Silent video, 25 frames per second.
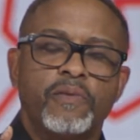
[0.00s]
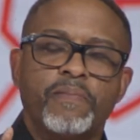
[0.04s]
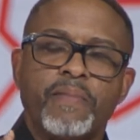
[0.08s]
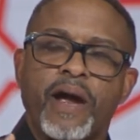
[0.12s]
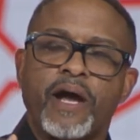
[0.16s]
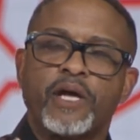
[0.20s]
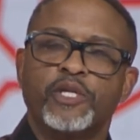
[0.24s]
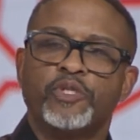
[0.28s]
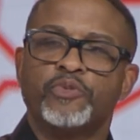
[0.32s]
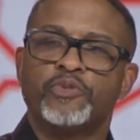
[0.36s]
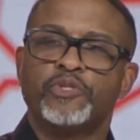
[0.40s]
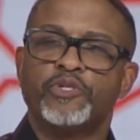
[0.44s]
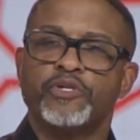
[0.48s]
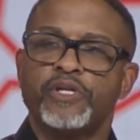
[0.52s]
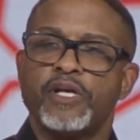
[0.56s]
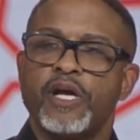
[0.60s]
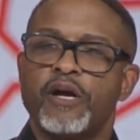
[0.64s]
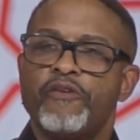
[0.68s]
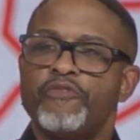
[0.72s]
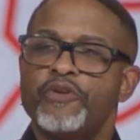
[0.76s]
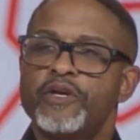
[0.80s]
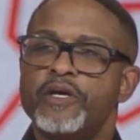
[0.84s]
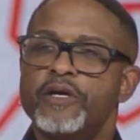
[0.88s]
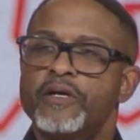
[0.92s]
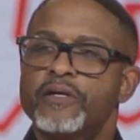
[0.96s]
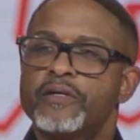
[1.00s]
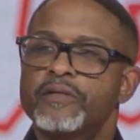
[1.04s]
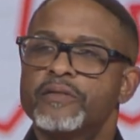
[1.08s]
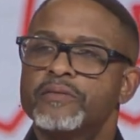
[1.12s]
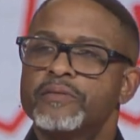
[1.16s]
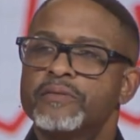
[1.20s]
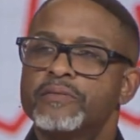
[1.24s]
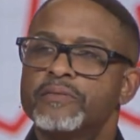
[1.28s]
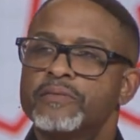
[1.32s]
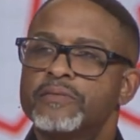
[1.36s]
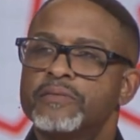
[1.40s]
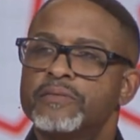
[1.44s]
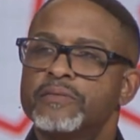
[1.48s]
marriage retreat every year,
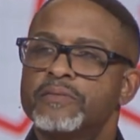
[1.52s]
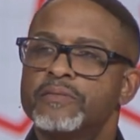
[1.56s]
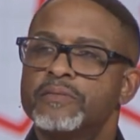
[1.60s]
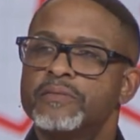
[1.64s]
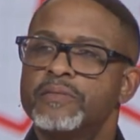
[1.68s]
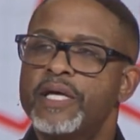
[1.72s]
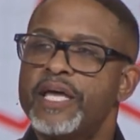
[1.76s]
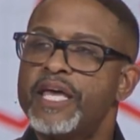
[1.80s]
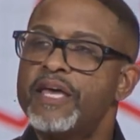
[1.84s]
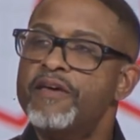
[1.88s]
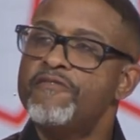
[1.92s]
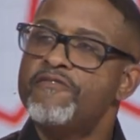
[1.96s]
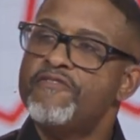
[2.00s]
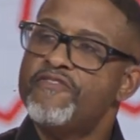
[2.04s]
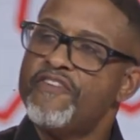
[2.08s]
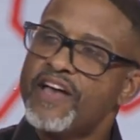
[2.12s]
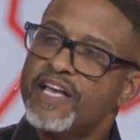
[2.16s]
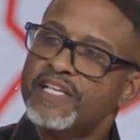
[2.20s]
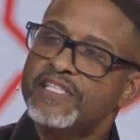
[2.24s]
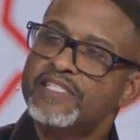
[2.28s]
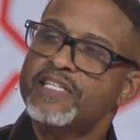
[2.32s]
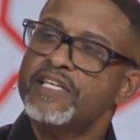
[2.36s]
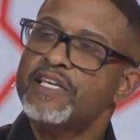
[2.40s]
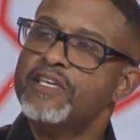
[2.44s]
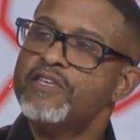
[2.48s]
invest